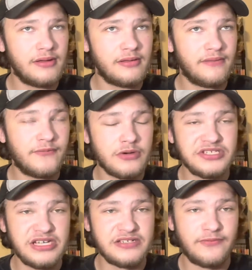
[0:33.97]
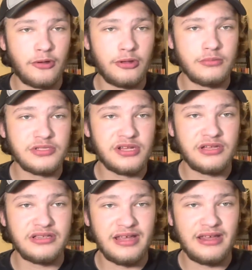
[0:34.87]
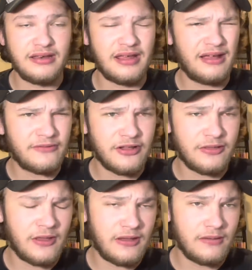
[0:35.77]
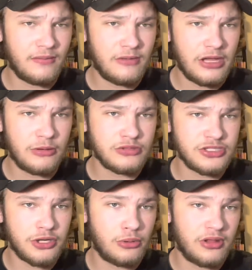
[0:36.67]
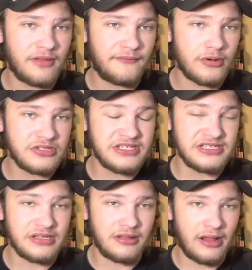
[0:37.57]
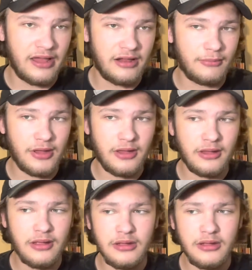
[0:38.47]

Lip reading: the first 6 volumes contained everything that was shown in the first season of the anime.